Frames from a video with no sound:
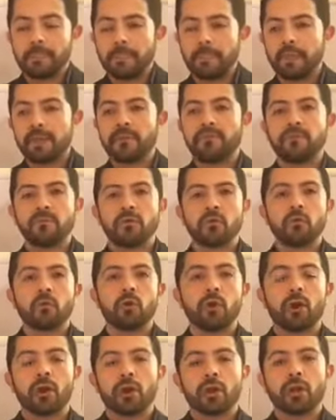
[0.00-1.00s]
If you
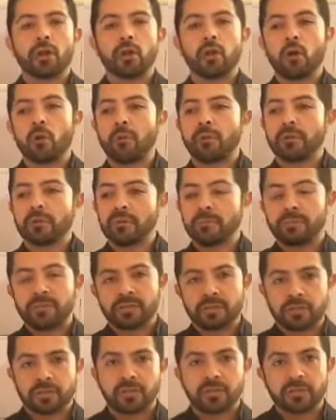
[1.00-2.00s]
are going to
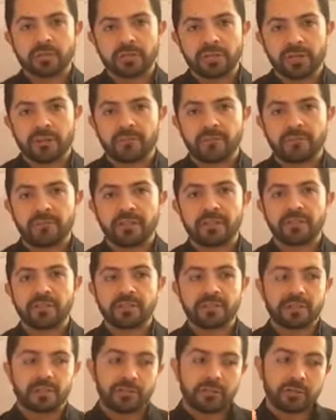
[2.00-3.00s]
position yourself to
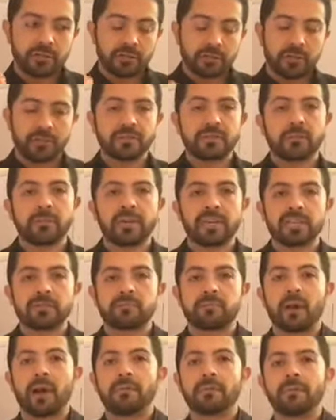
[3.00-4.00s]
solve somebody's
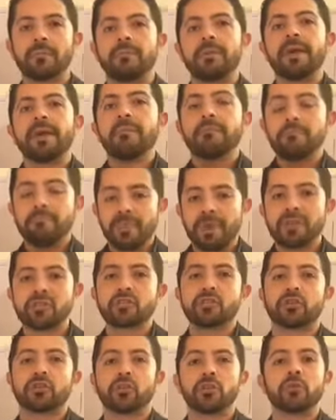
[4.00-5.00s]
problem, make
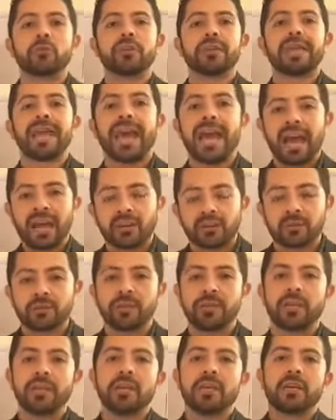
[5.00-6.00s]
sure you can
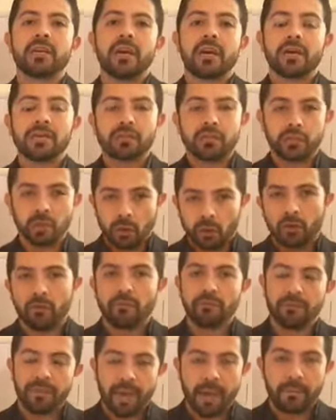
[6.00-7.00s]
actually
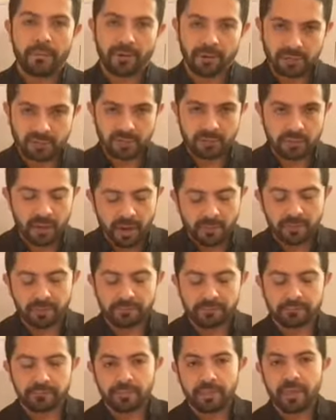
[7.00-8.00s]
solve that person's problem.
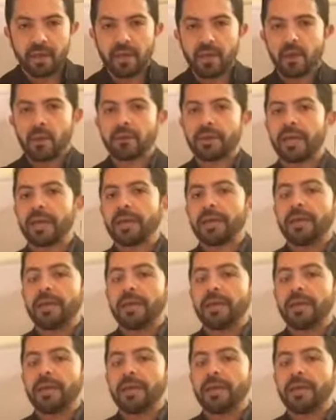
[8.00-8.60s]
Okay?